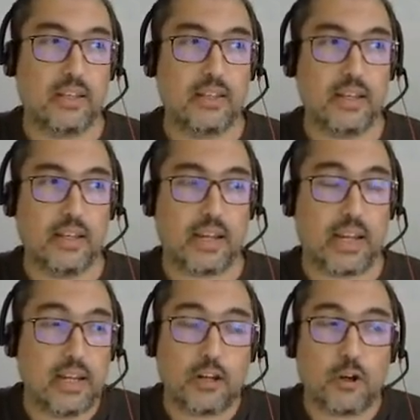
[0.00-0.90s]
the
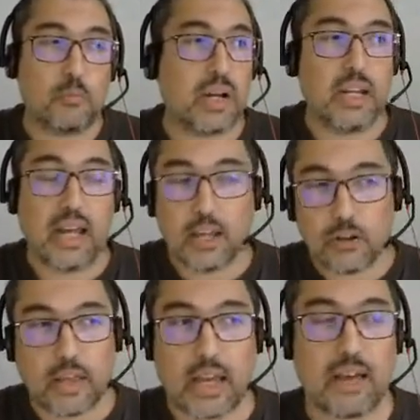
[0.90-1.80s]
kernel command line or
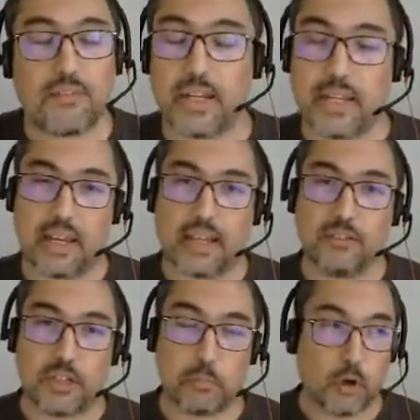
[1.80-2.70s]
I have any
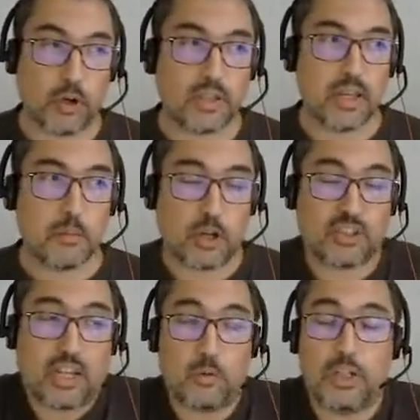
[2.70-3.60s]
entry point because I
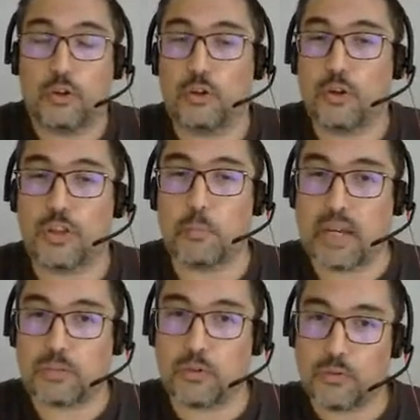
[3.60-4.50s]
really don't know the
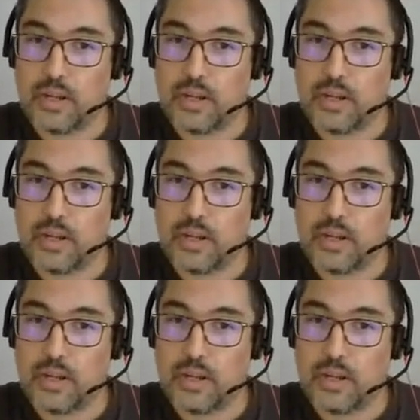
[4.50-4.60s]
password